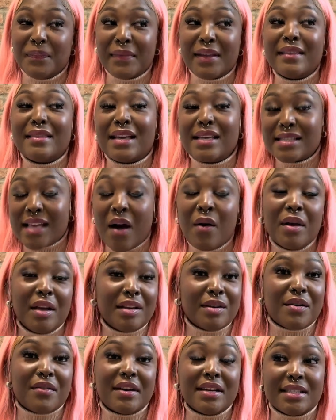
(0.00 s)
That's how
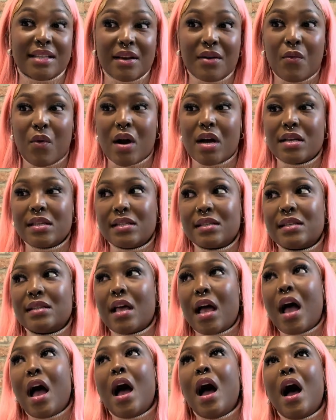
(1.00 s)
ignorant I was.
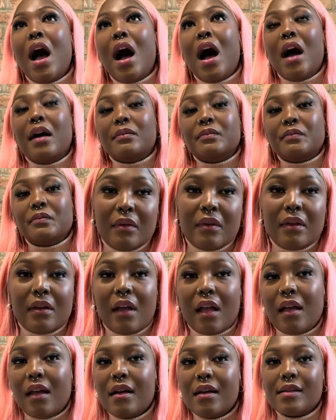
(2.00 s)

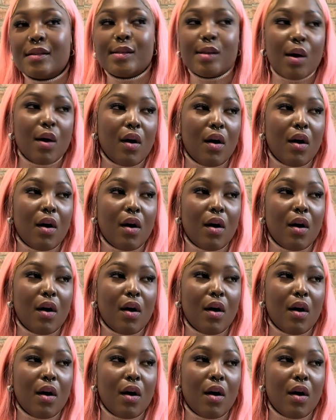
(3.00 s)
So